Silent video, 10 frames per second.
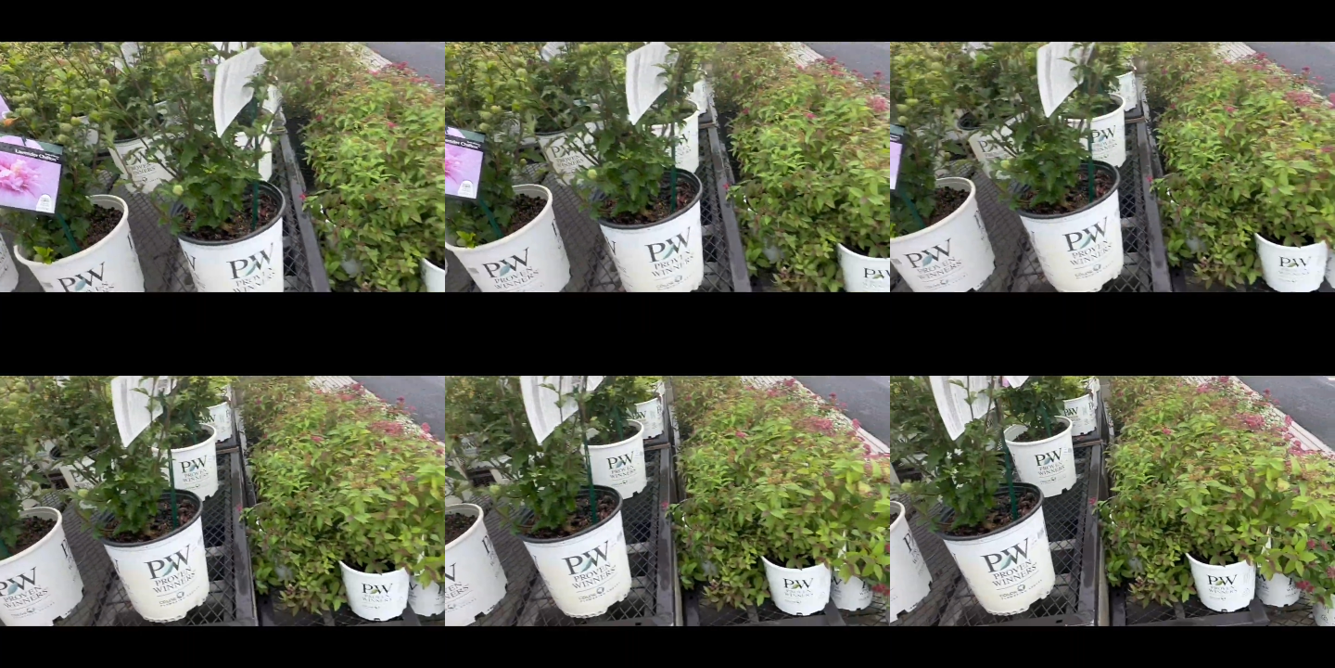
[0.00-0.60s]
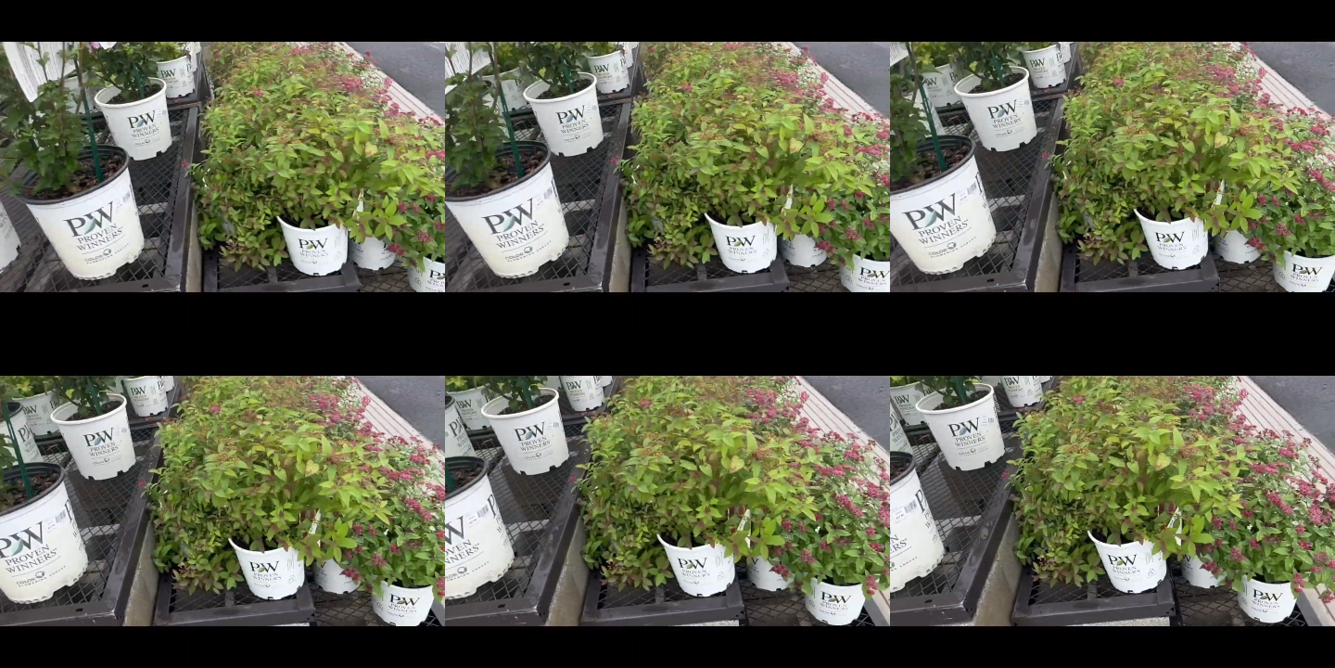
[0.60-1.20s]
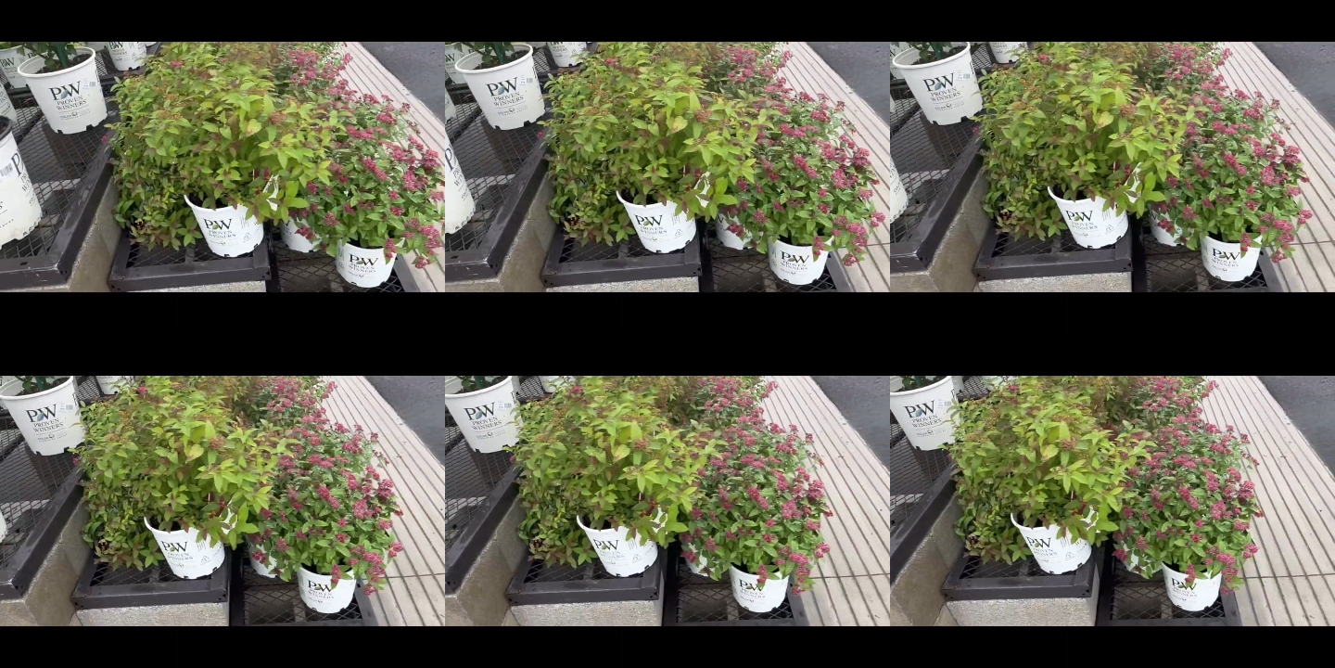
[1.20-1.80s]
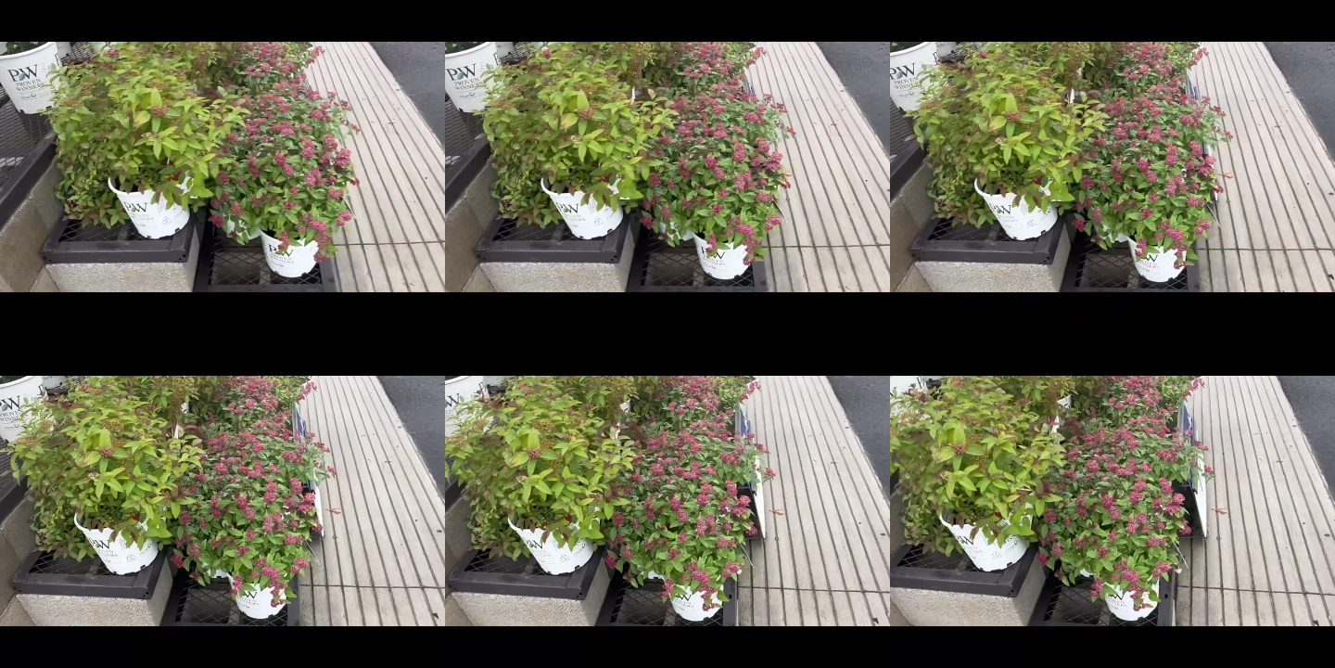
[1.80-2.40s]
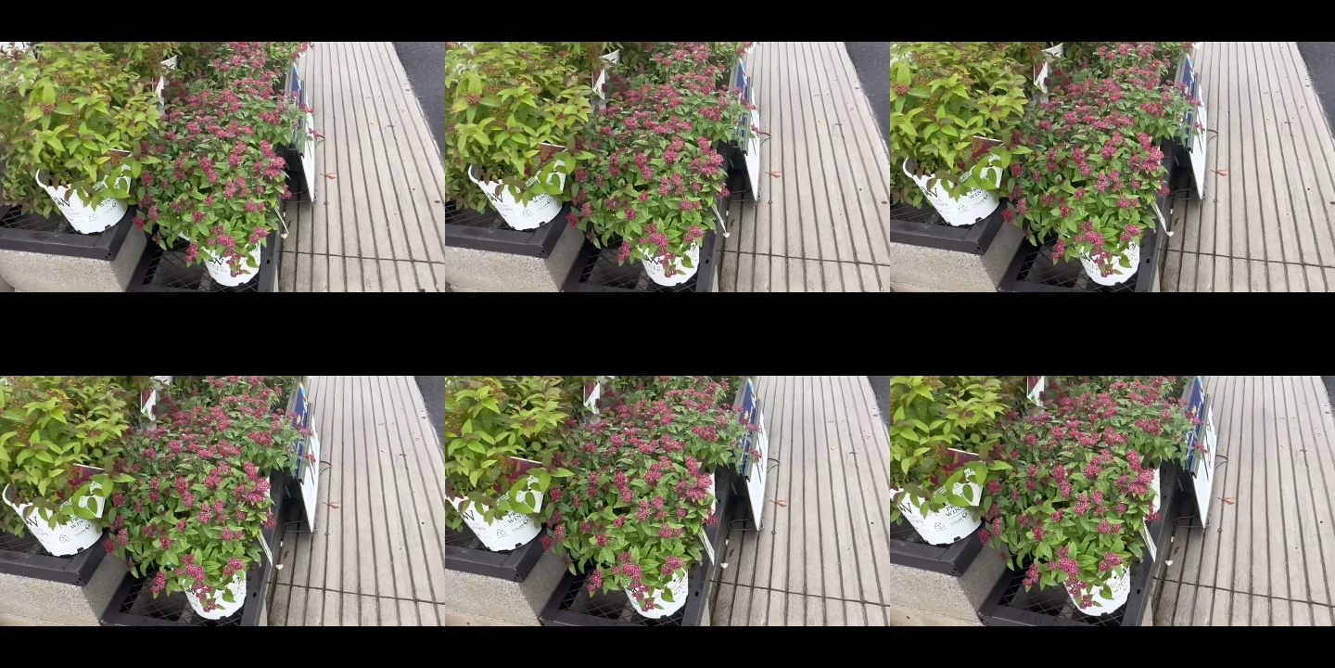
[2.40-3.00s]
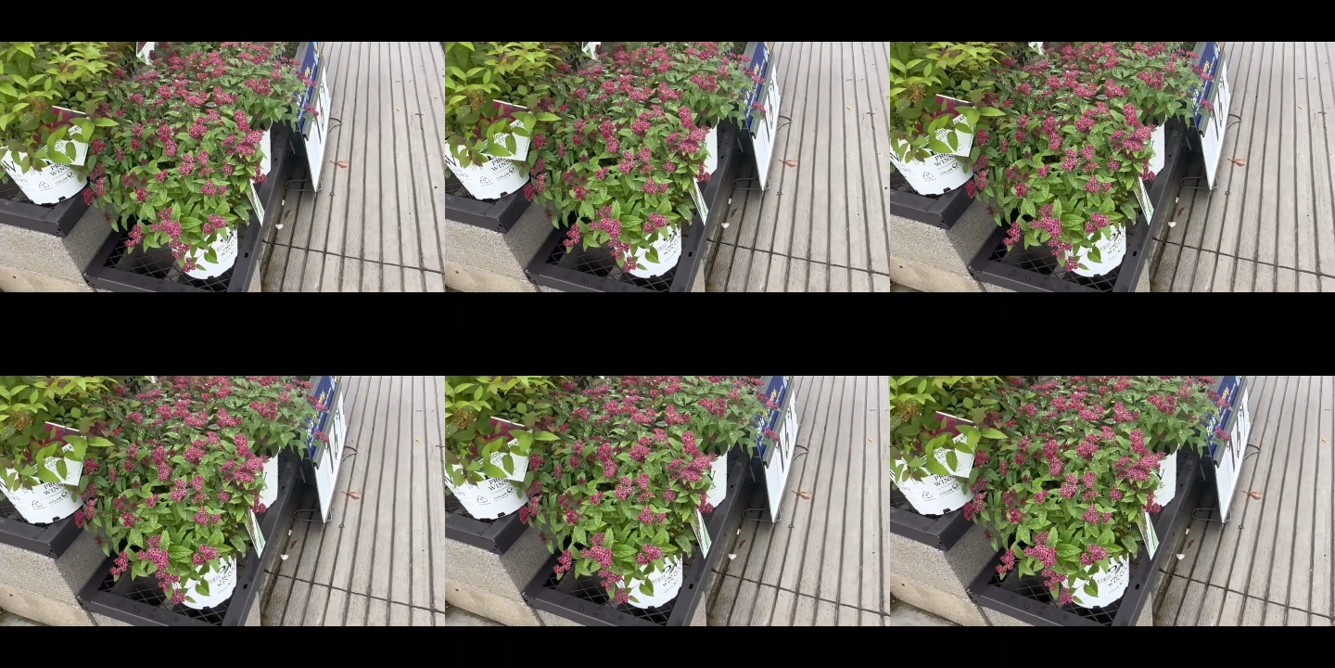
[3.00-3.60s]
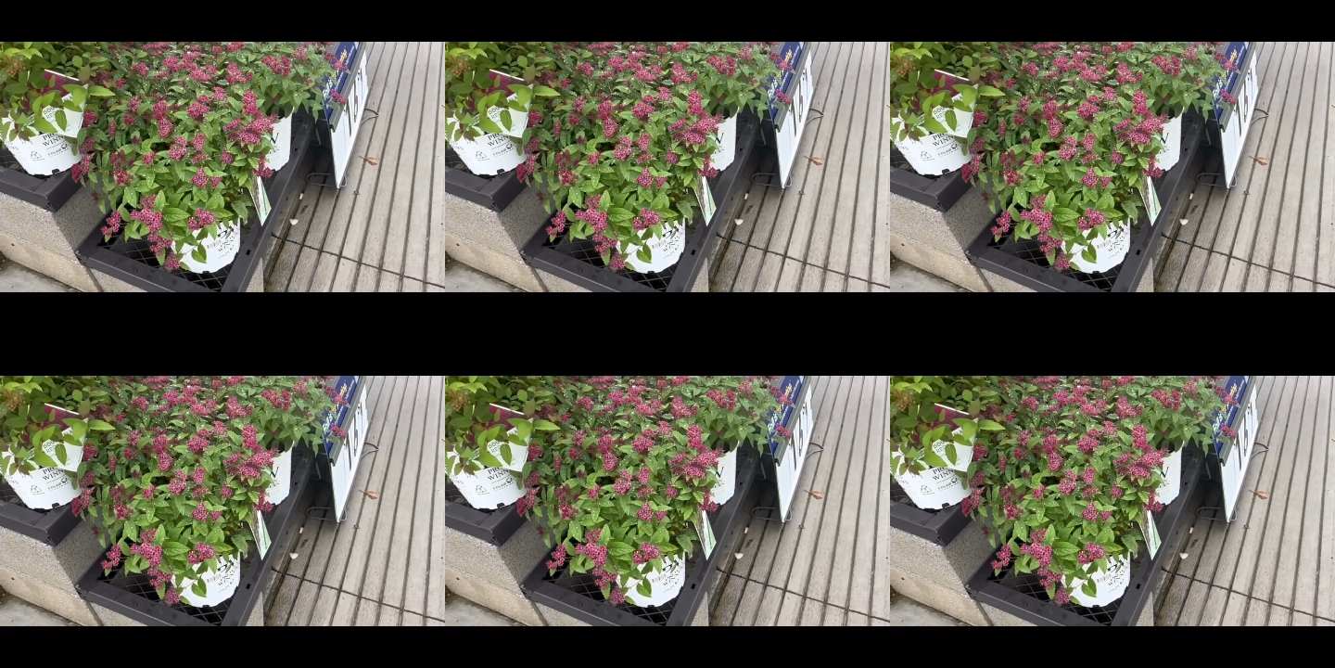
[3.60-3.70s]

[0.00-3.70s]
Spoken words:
No face is visible, so there are no lips to read.